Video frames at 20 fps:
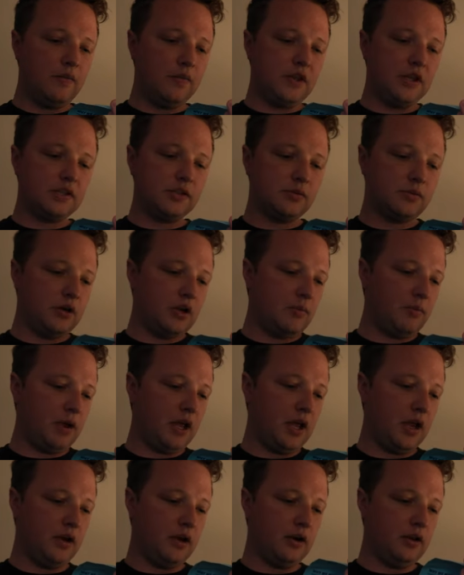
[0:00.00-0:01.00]
This one
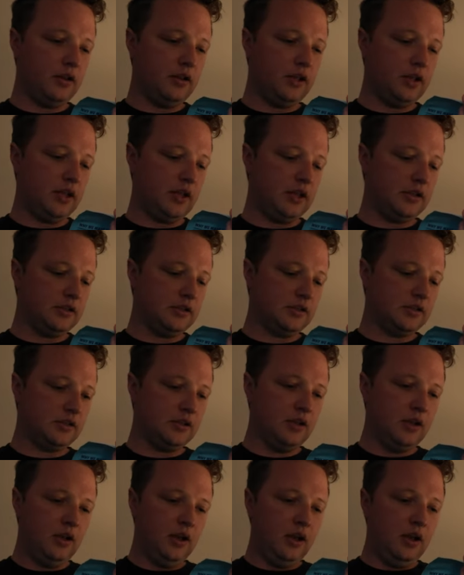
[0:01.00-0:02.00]
apparently is
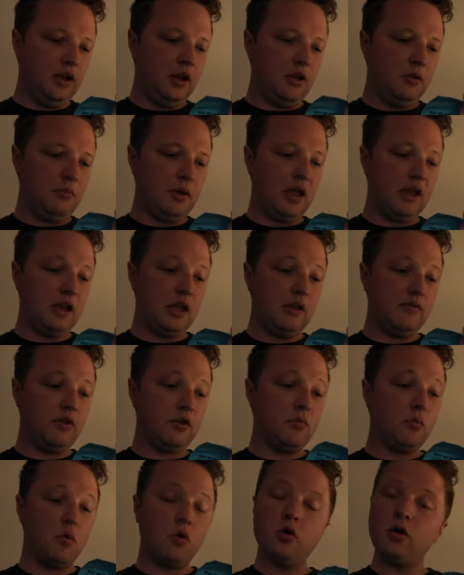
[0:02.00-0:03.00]
made
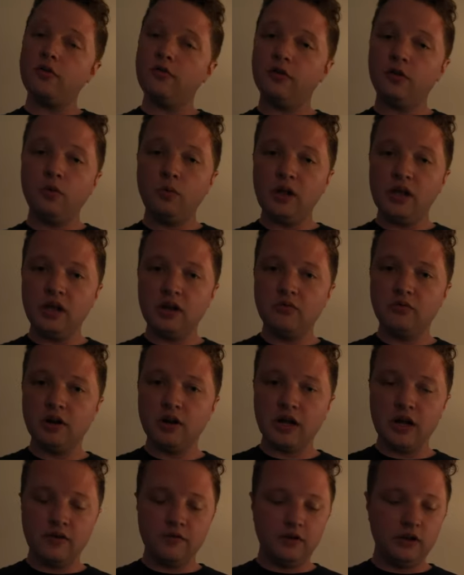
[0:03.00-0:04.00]
even more for weekend
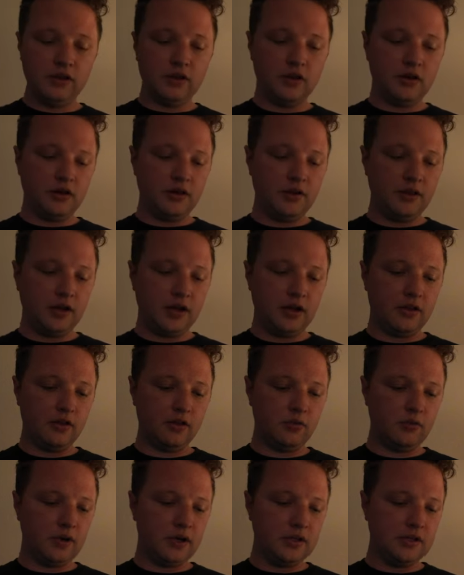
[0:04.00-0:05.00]
recovery than all the
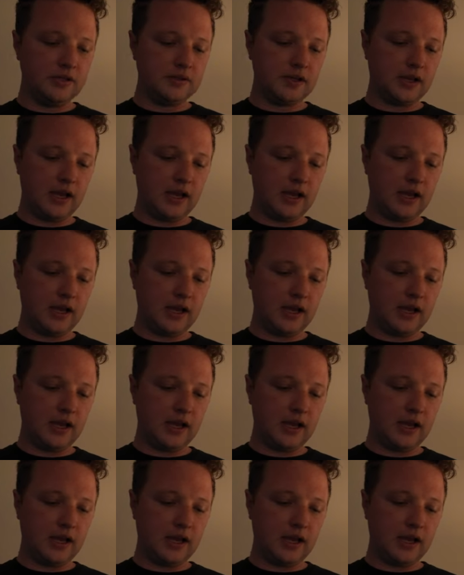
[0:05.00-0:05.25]
other ones.